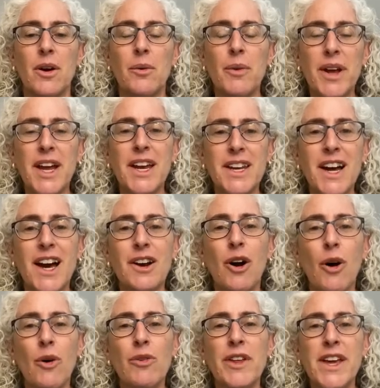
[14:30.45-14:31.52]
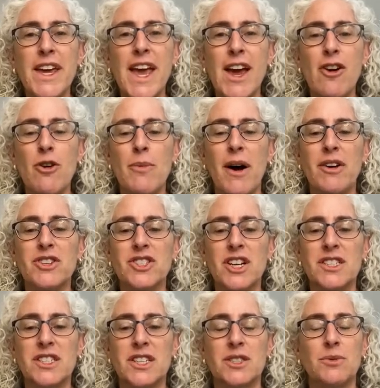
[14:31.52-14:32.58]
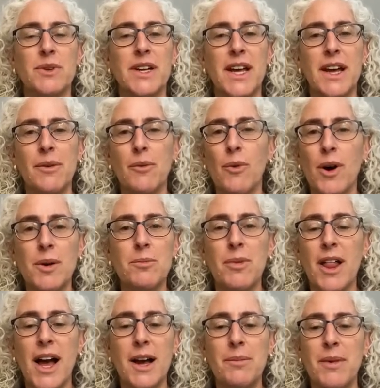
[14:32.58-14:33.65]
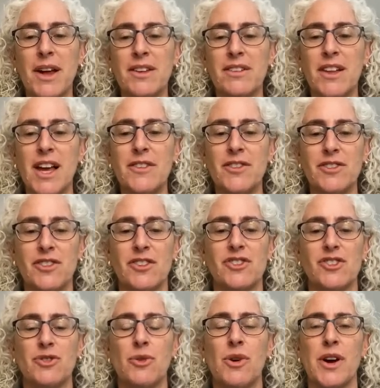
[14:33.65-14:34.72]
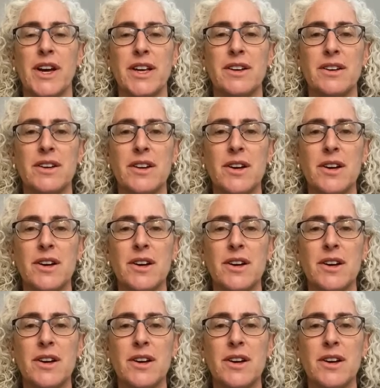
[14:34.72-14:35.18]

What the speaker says: We can not only care about justice when one Black man's life is destroyed.